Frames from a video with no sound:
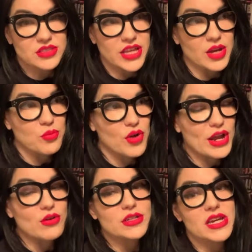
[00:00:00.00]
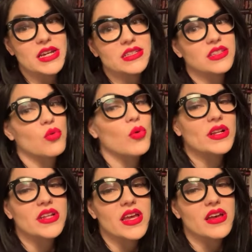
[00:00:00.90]
like prioritize like
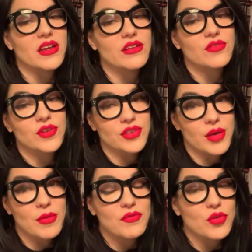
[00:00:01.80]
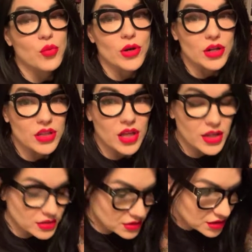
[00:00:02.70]
one day for them if you work a lot.